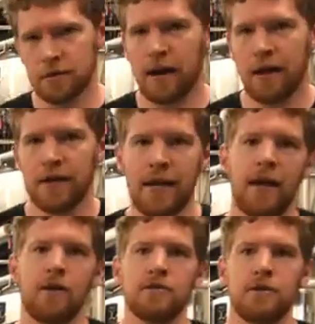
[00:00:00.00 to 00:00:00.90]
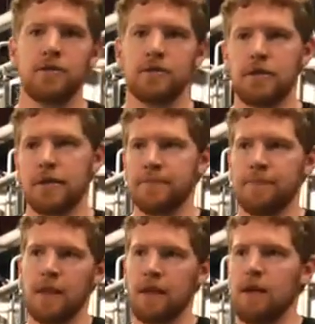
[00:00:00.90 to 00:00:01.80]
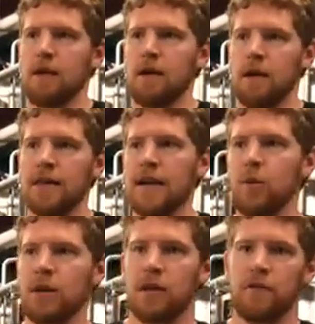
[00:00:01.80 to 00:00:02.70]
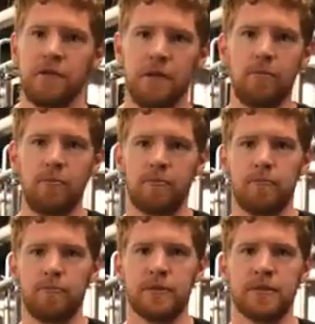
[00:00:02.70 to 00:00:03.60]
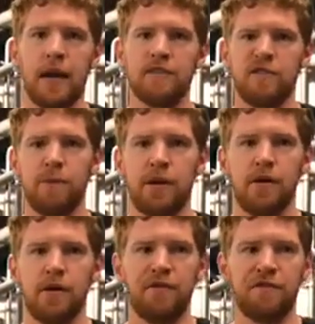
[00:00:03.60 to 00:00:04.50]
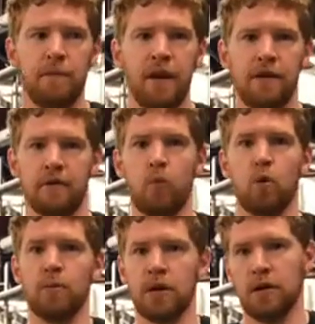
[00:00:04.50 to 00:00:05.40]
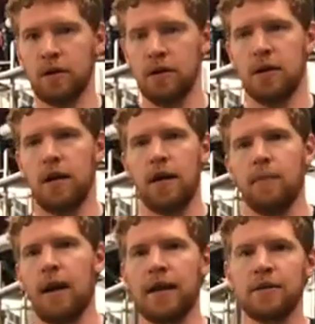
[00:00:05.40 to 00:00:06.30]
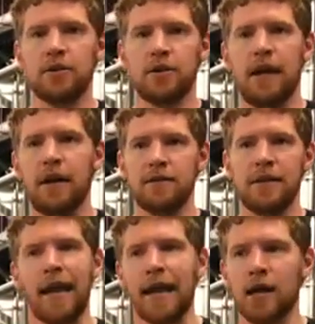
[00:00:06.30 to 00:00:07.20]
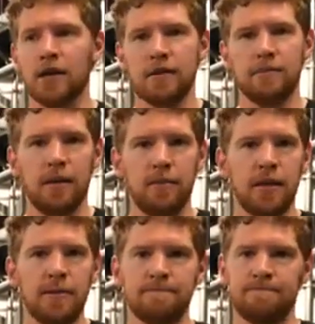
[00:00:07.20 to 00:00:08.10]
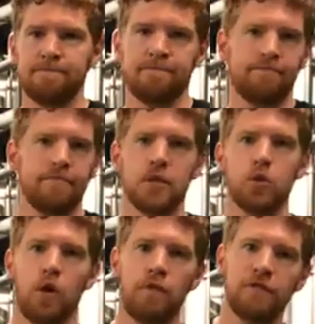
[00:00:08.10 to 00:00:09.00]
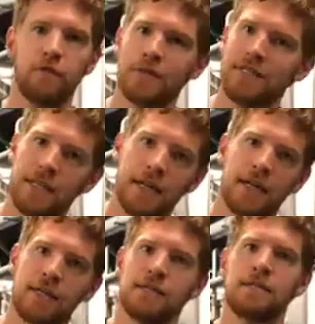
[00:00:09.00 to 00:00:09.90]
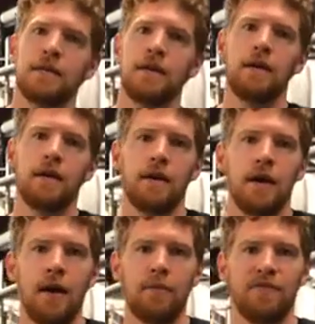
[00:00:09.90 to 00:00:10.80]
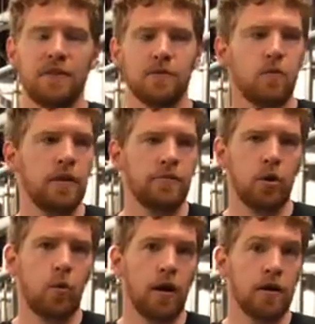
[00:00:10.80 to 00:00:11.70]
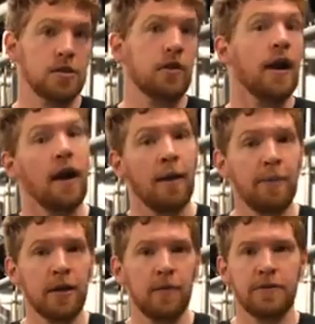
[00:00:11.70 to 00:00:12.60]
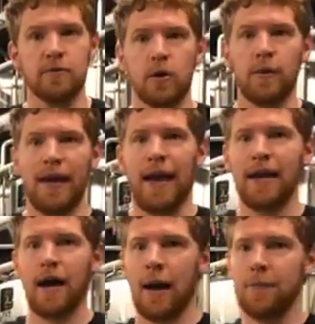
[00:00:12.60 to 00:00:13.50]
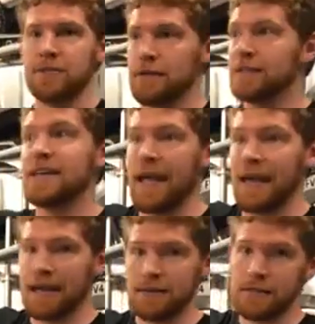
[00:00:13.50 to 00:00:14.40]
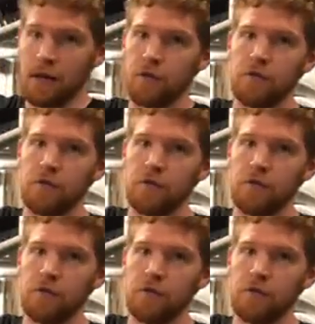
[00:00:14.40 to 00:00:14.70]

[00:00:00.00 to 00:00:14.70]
around, and ales are just the name we give to styles of beer that ferment warmer. I can turn out an ale in maybe 12 to 14 days. If it's one that requires dry hopping, which is where we add hops to the tank itself,